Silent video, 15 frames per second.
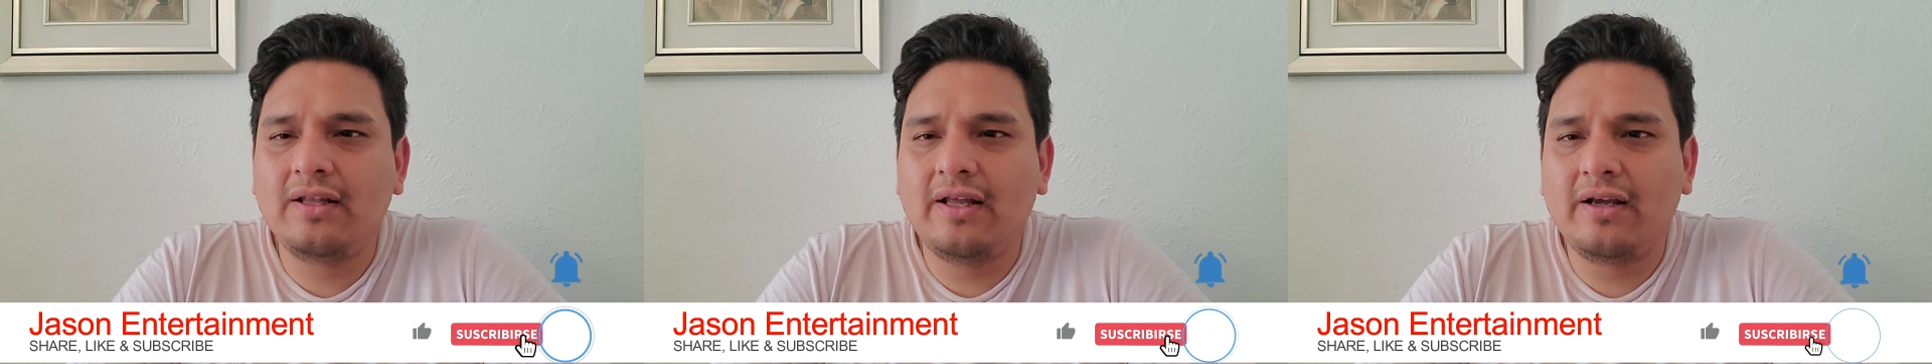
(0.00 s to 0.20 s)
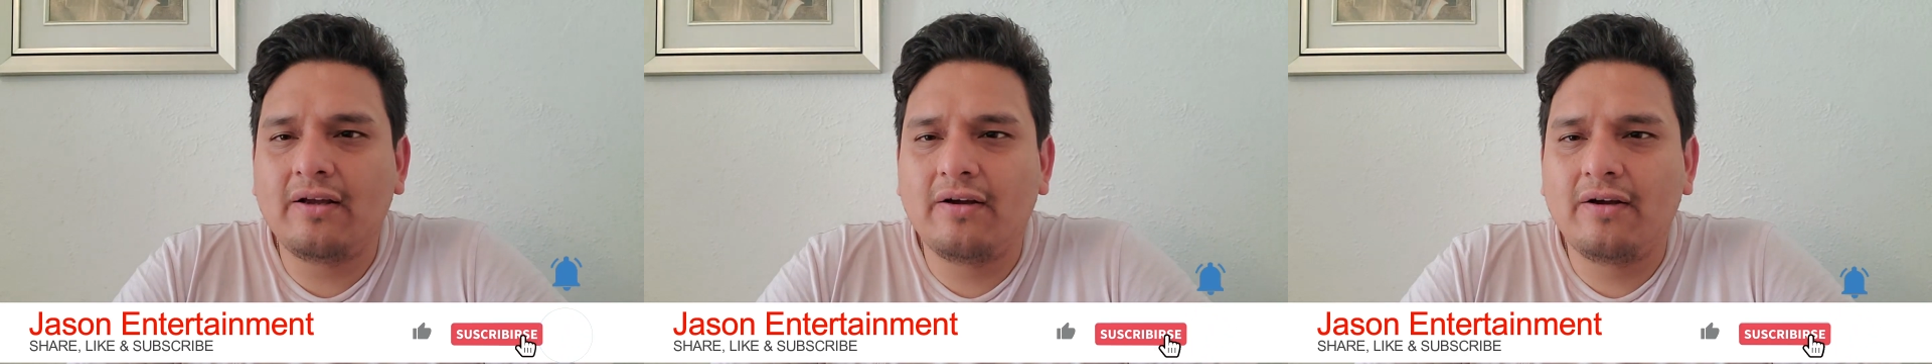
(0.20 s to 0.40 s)

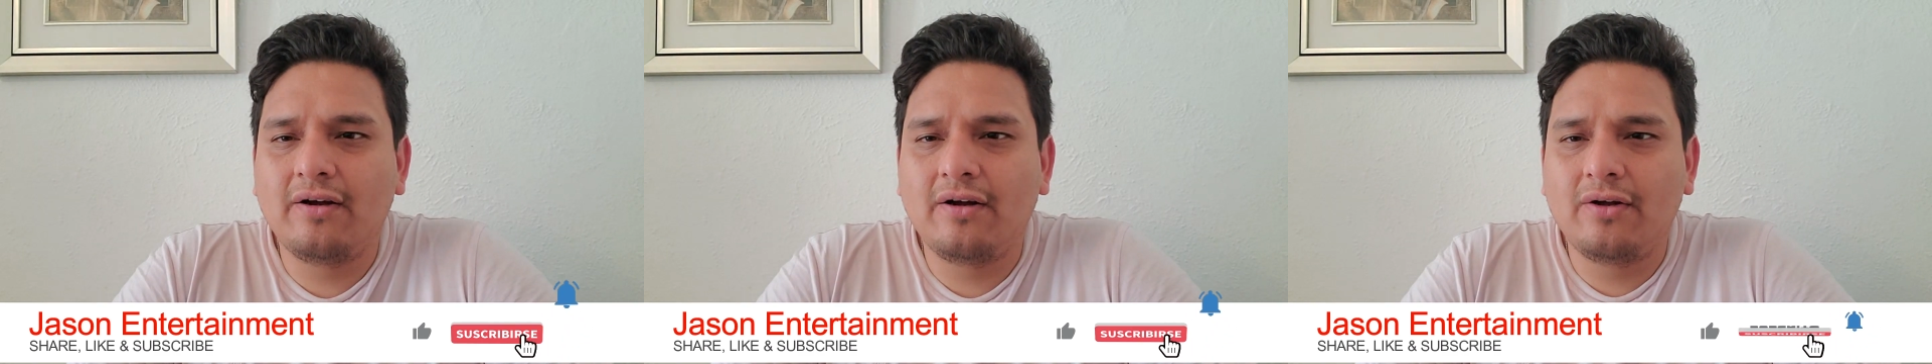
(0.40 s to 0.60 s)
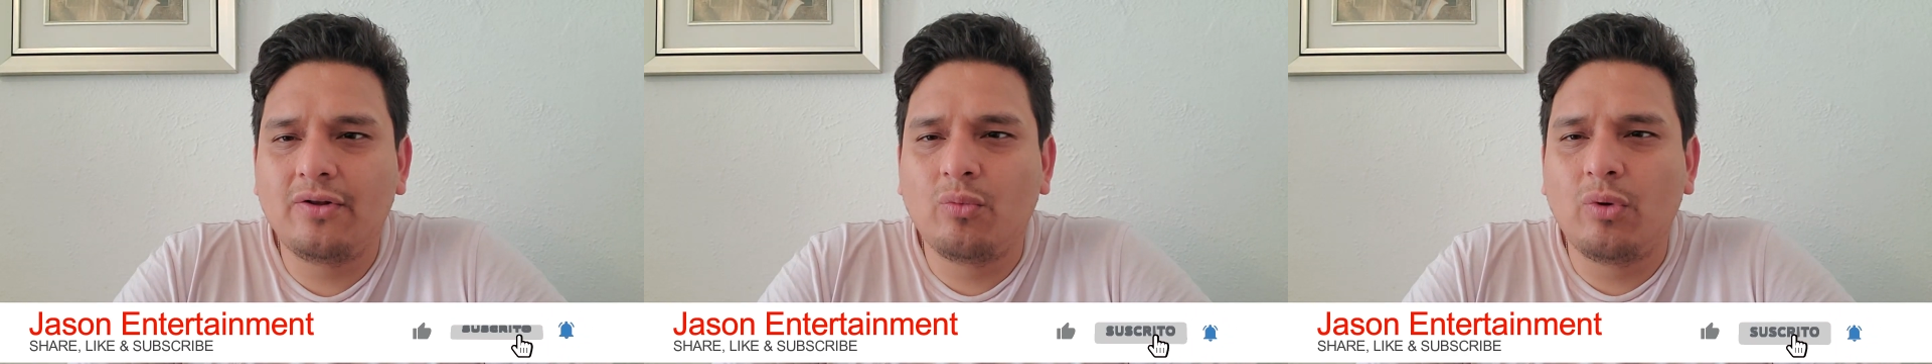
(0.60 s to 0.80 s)
like
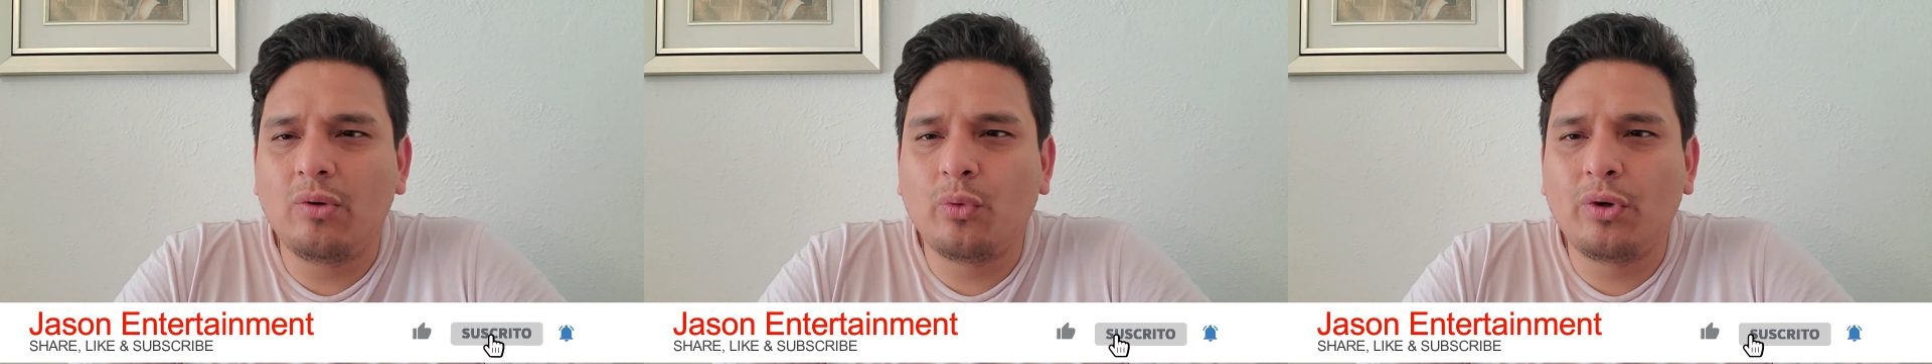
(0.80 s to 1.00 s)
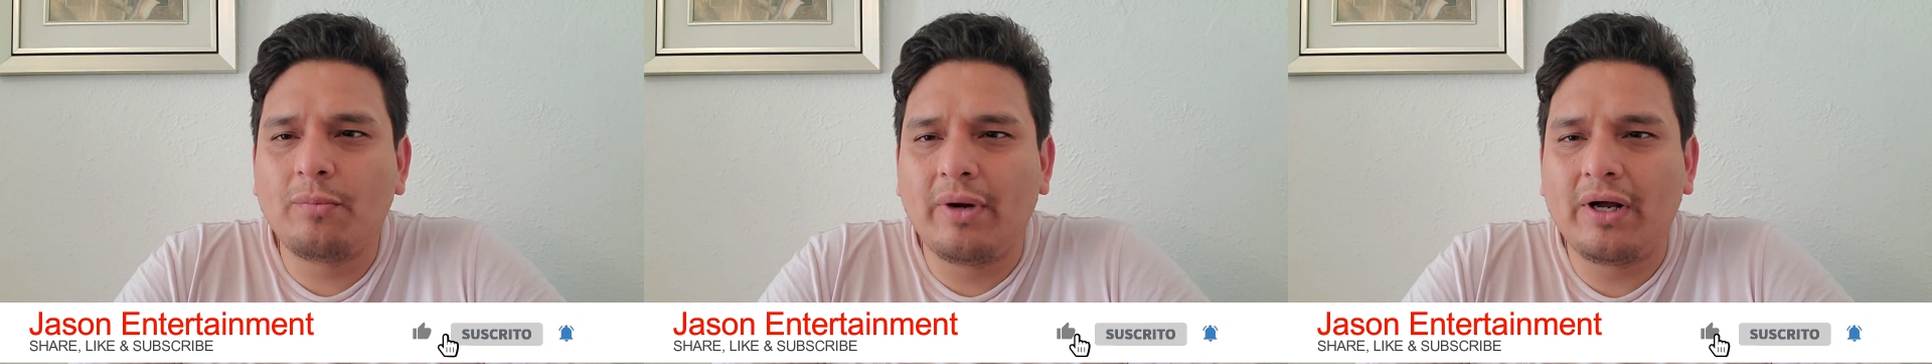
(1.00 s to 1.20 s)
the
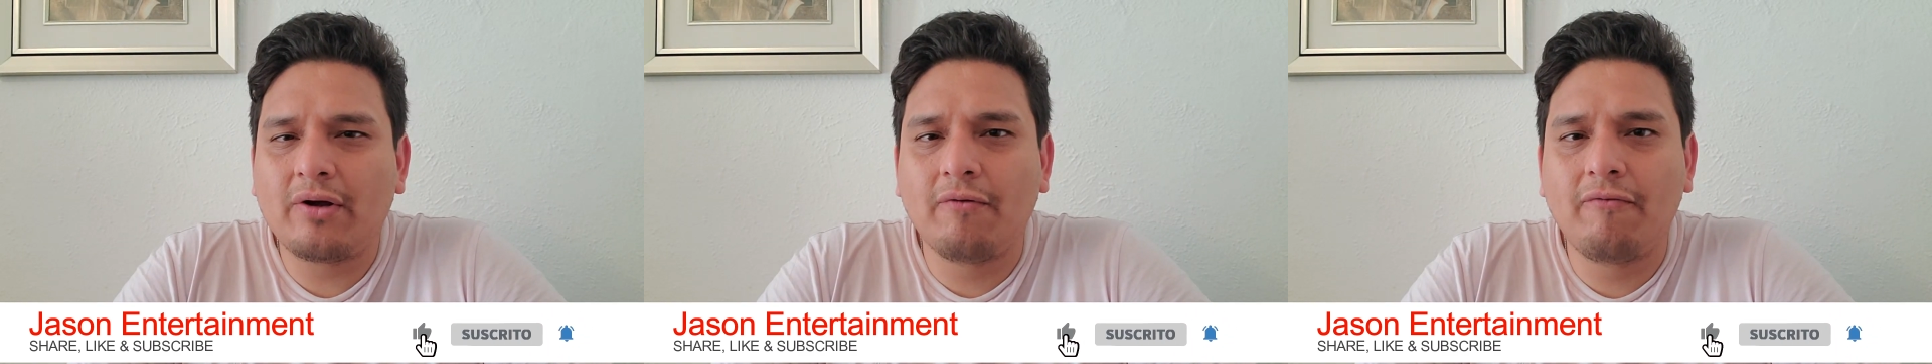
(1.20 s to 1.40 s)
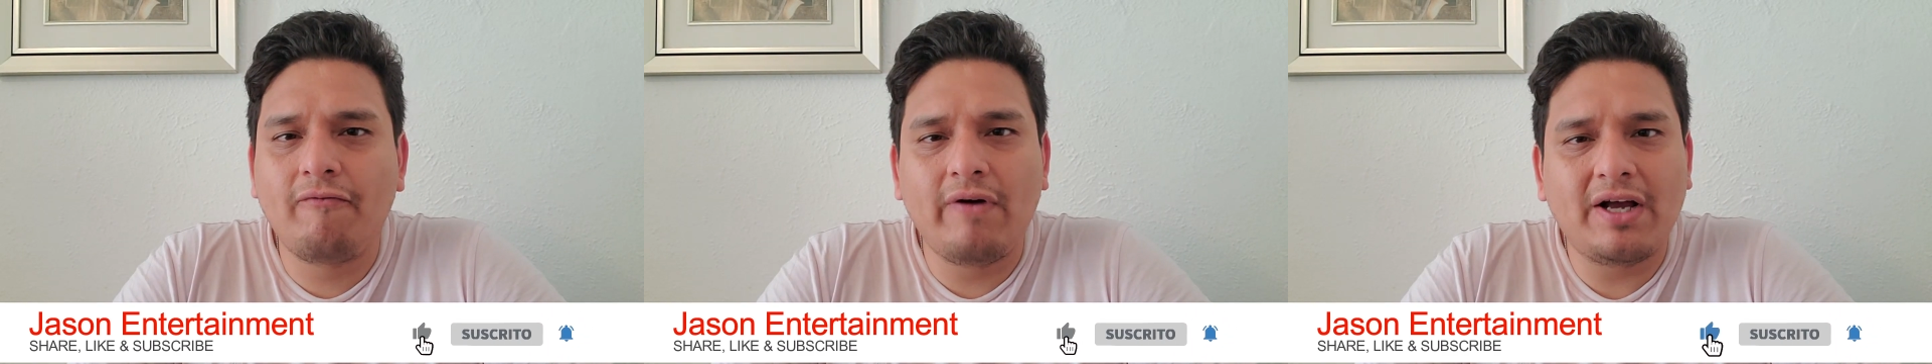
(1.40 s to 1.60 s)
one with
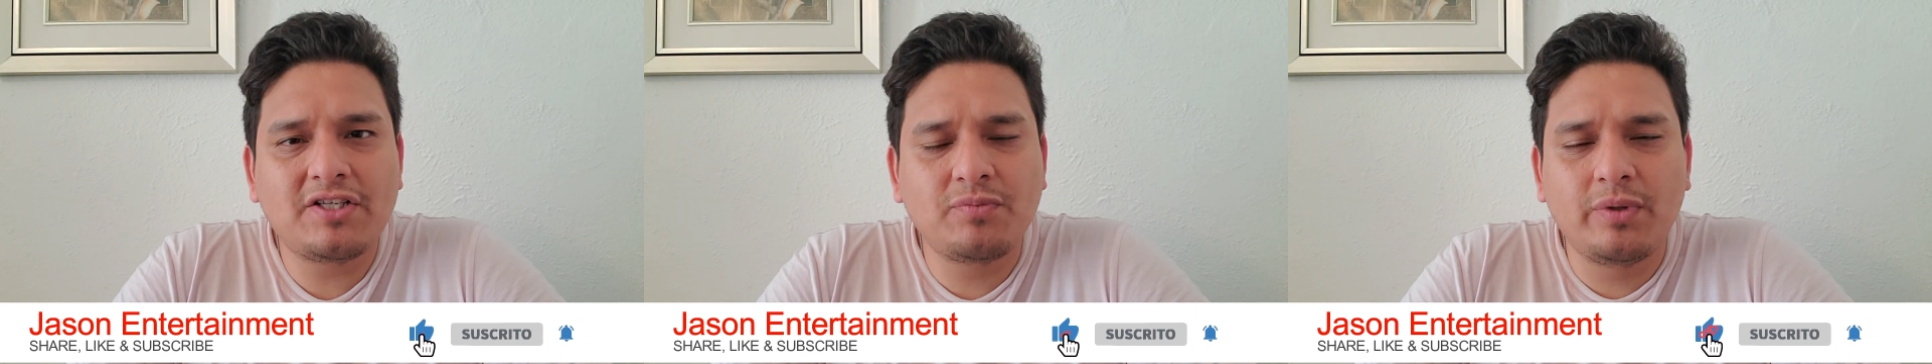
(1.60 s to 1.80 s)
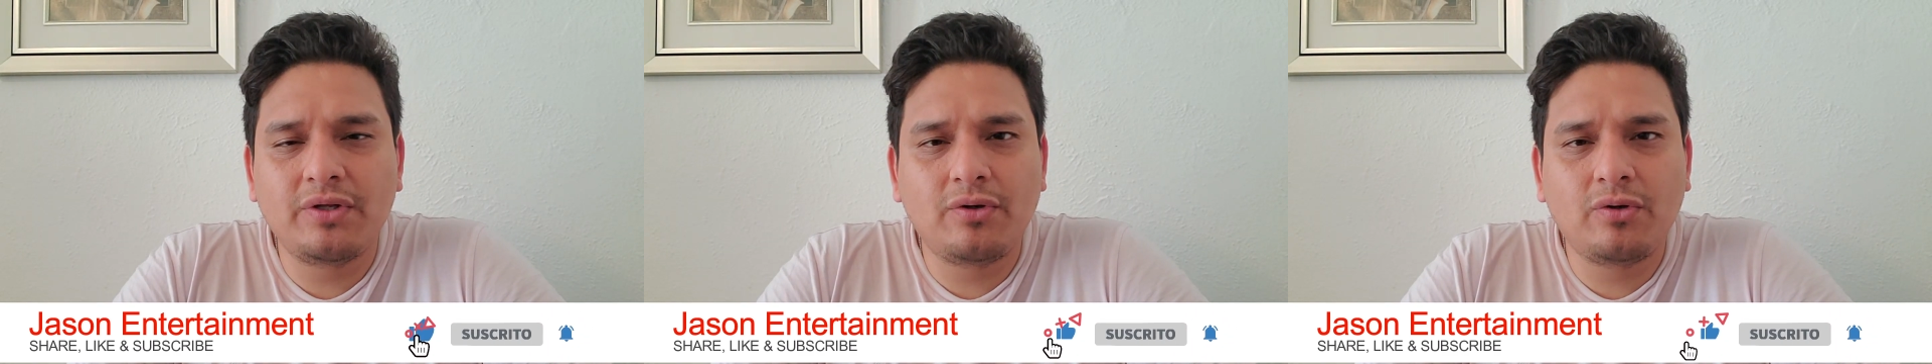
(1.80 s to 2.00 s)
Michael
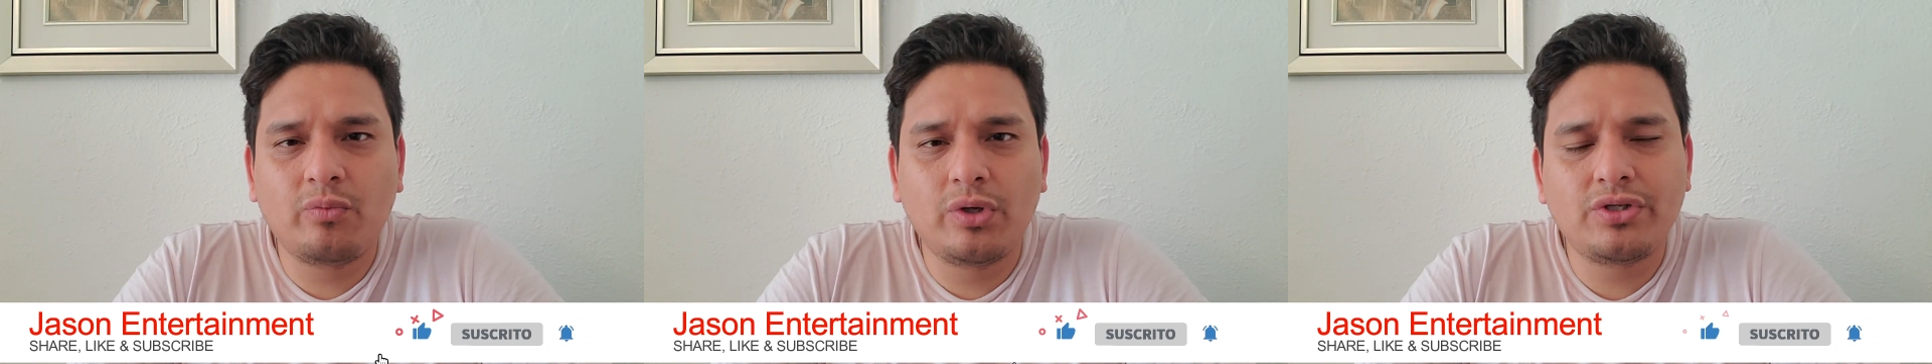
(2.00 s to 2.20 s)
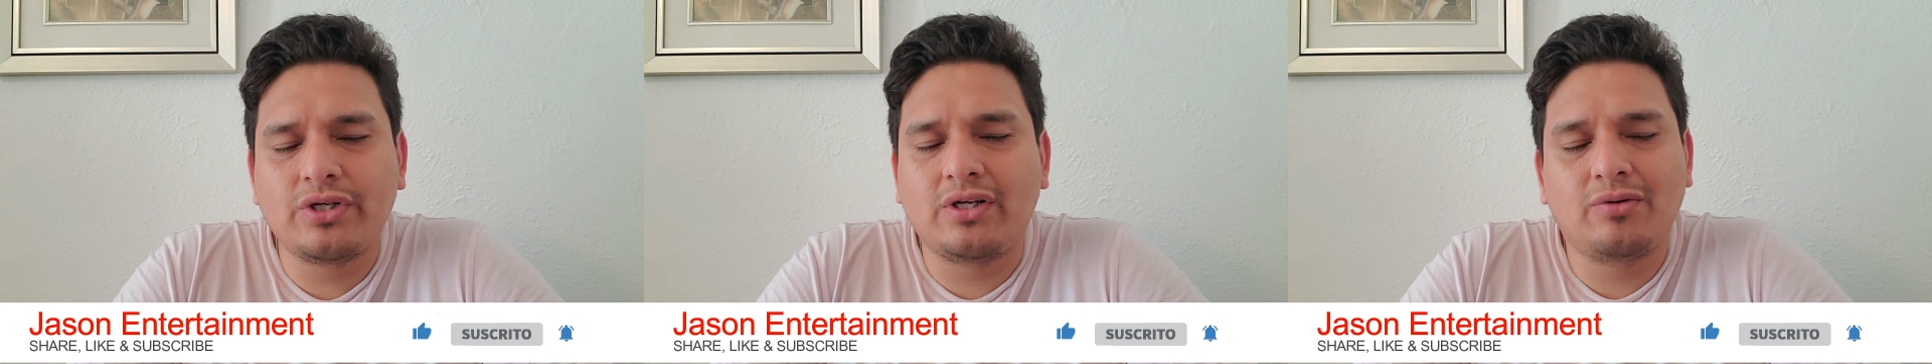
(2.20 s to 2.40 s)
Fassbender,
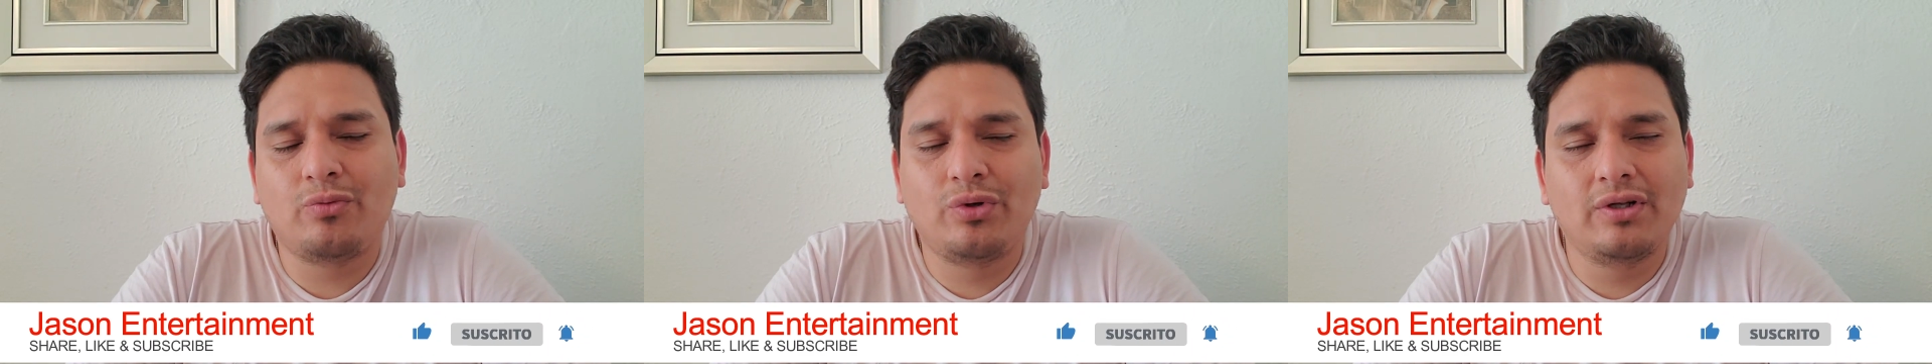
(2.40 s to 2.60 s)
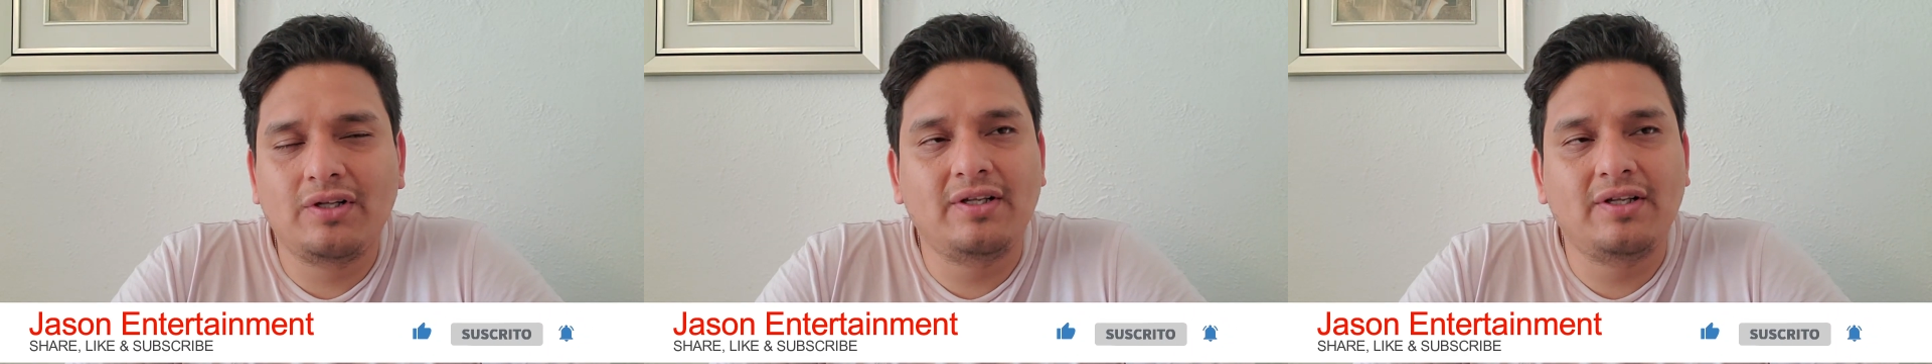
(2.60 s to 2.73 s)
which I really